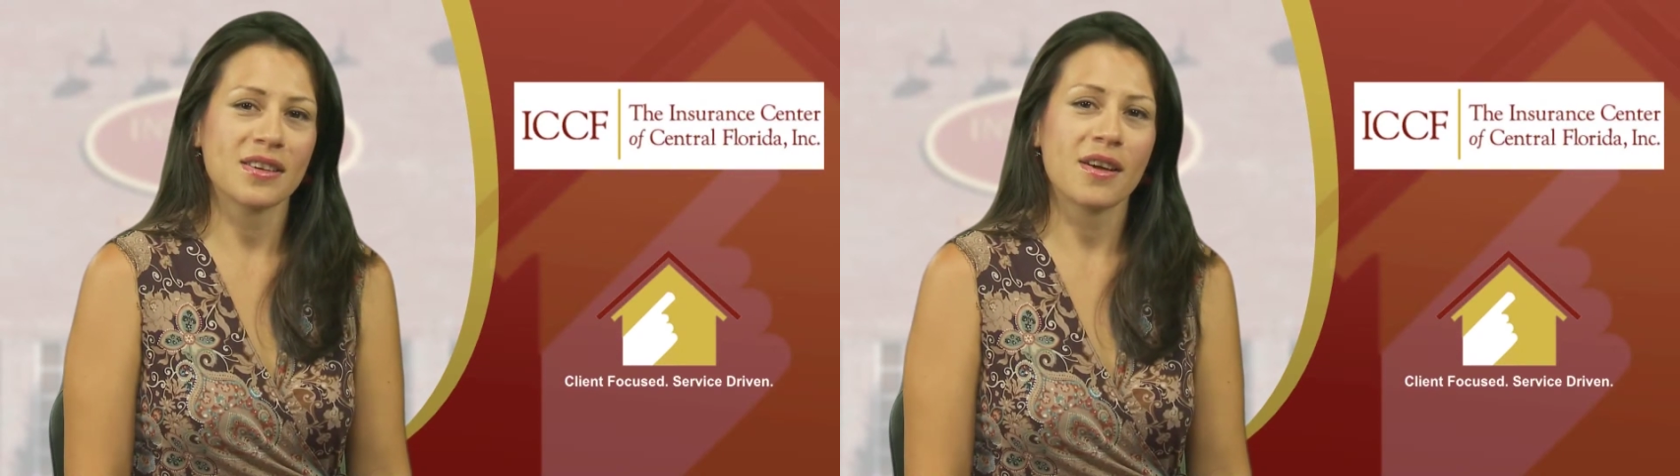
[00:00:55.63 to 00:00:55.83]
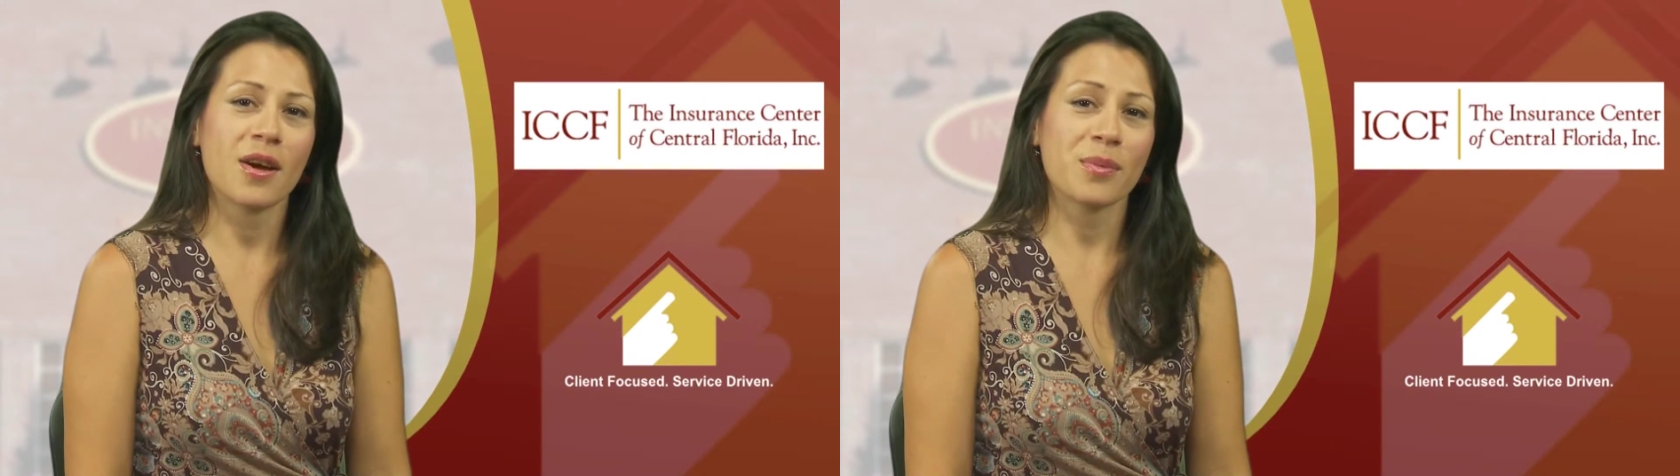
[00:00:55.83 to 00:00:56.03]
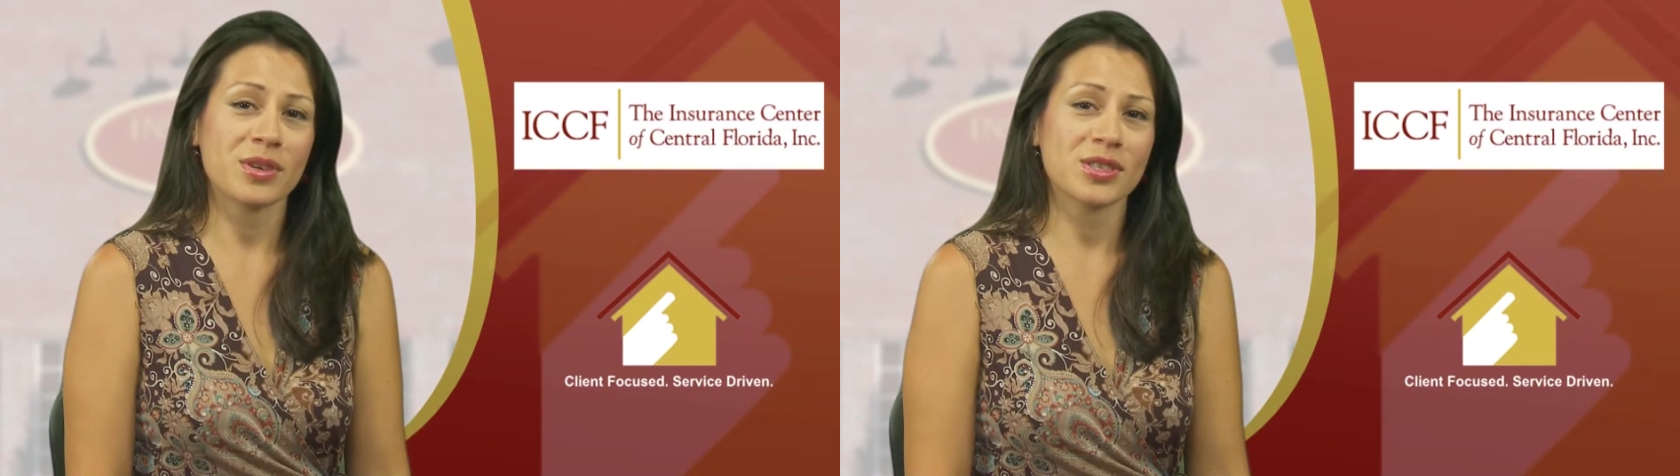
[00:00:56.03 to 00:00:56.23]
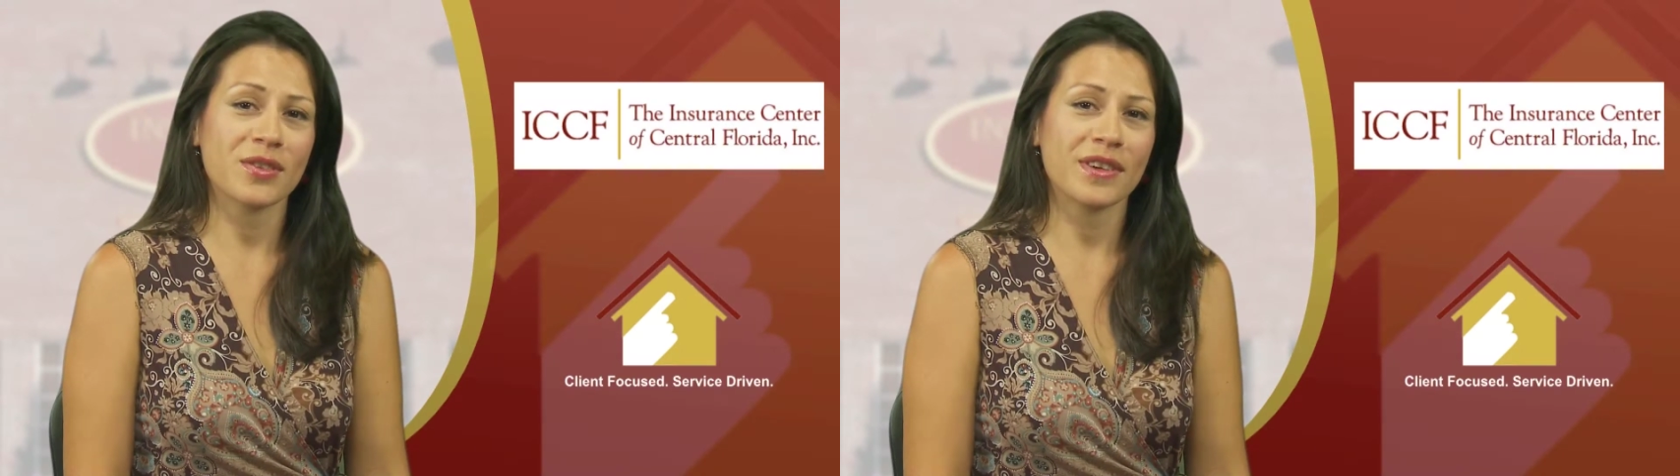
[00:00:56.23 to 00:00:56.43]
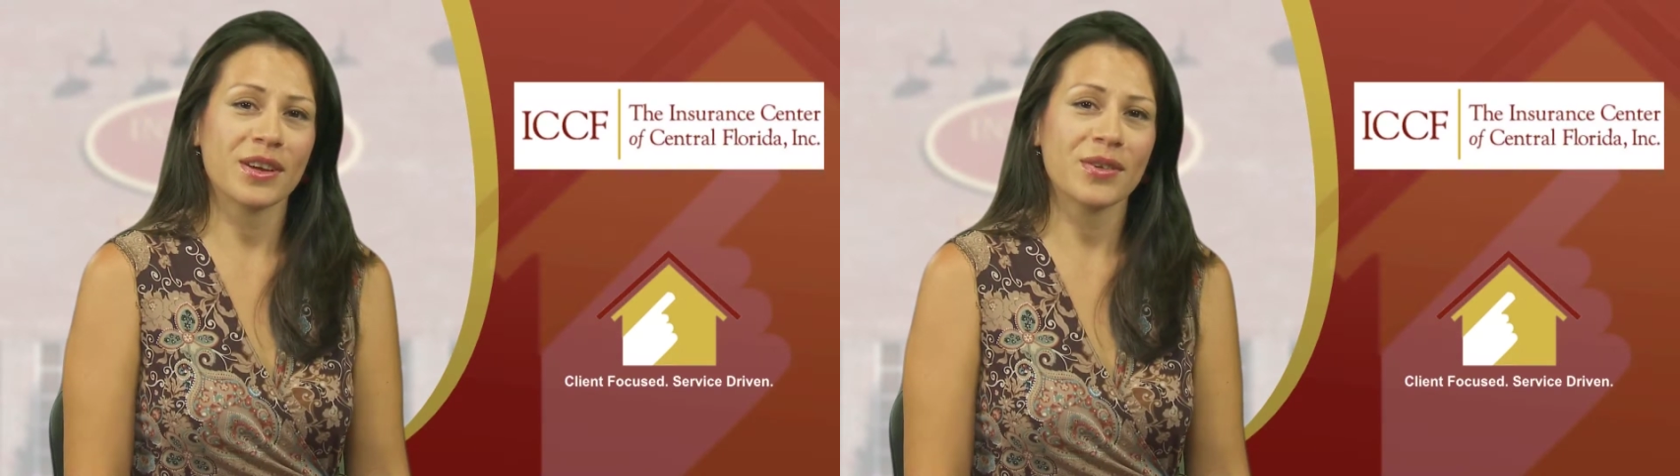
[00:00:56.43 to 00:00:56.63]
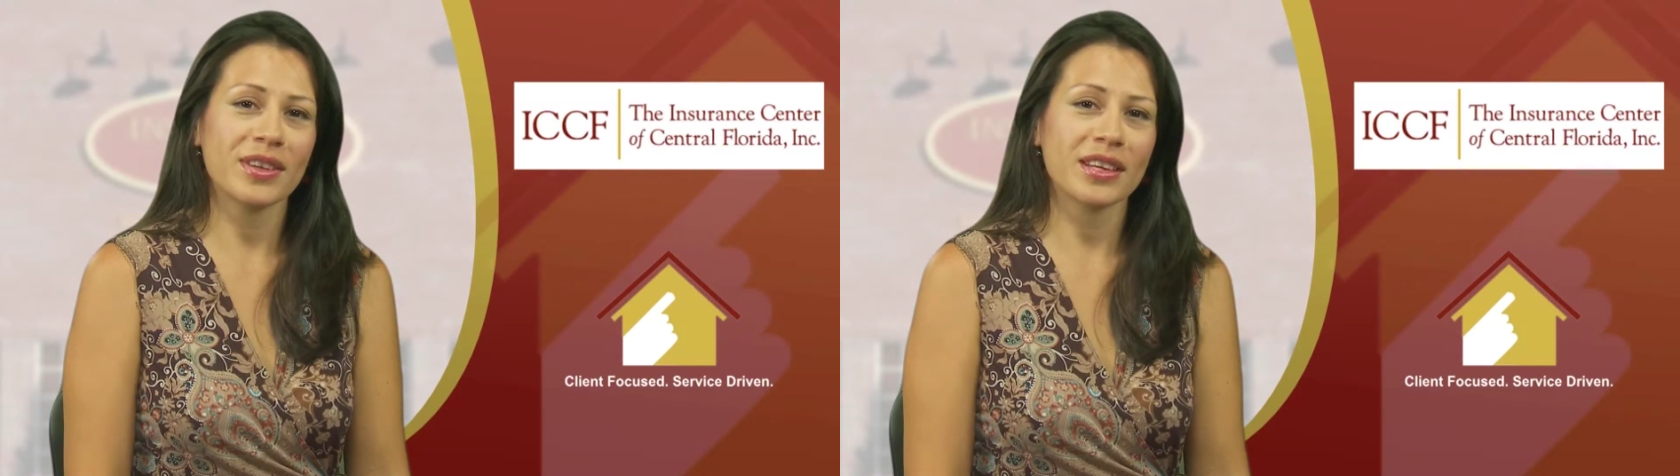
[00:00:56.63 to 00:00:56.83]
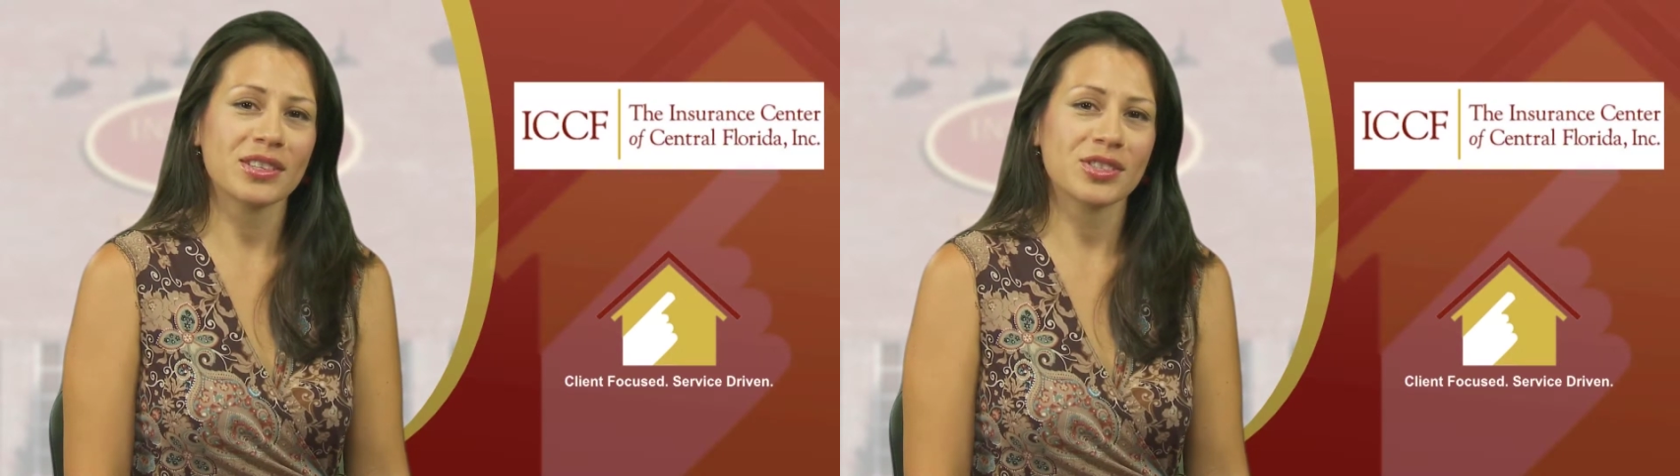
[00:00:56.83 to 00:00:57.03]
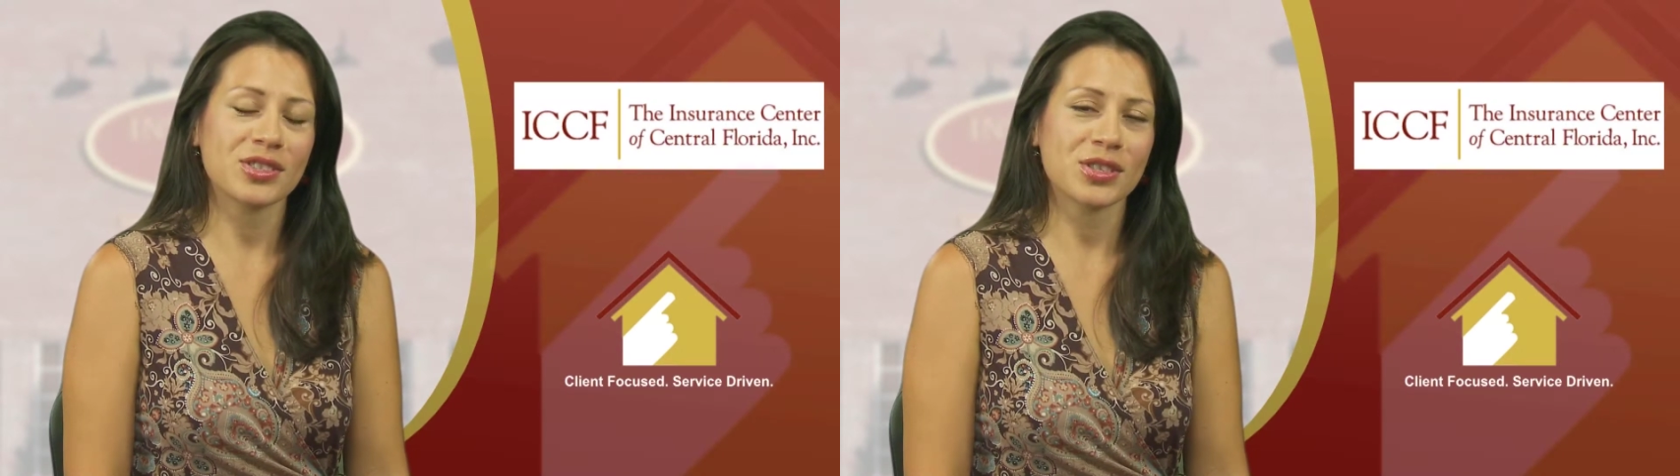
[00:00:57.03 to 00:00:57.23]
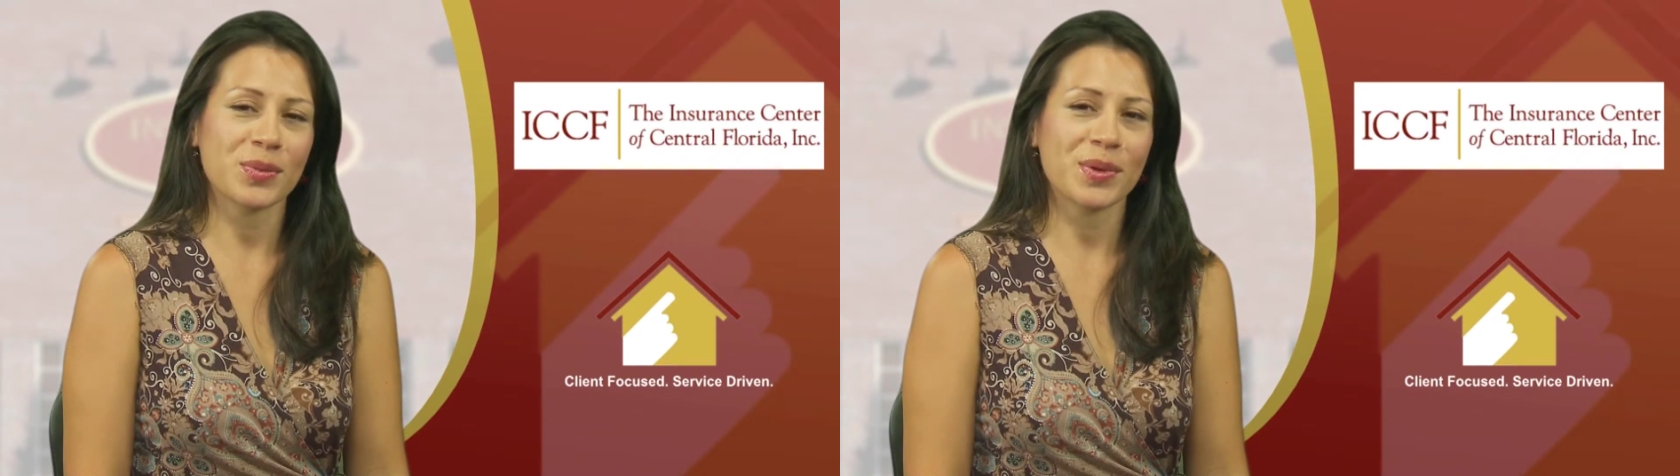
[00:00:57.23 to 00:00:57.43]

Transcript: on preserving your relationship